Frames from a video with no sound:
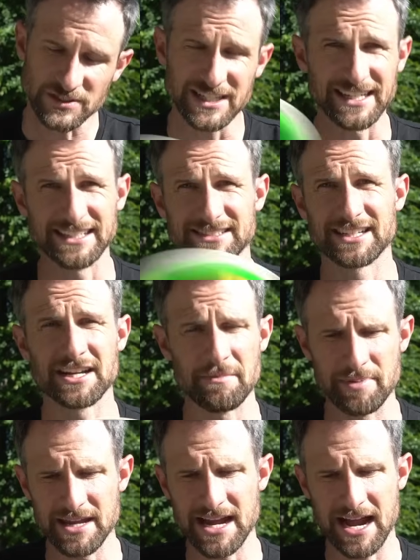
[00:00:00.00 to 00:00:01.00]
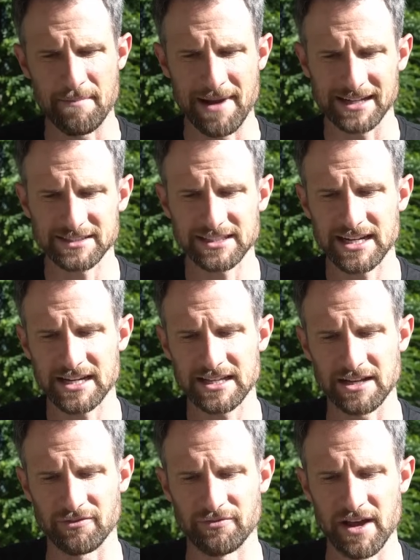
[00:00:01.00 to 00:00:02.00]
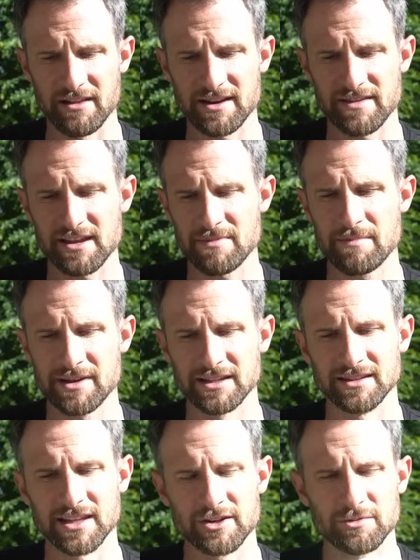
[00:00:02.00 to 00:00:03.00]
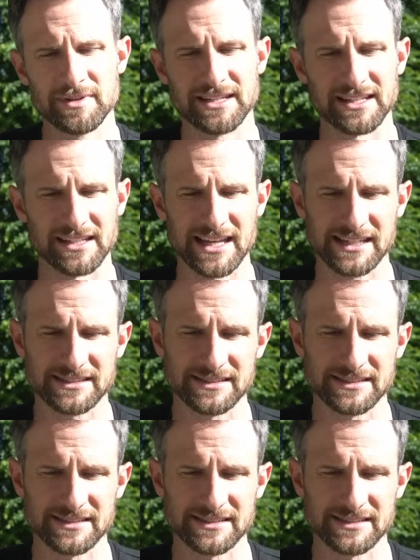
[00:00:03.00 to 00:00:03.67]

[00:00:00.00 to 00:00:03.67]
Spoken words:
is going to be, I imagine, kind of like a Felon. I think it might be a little bit less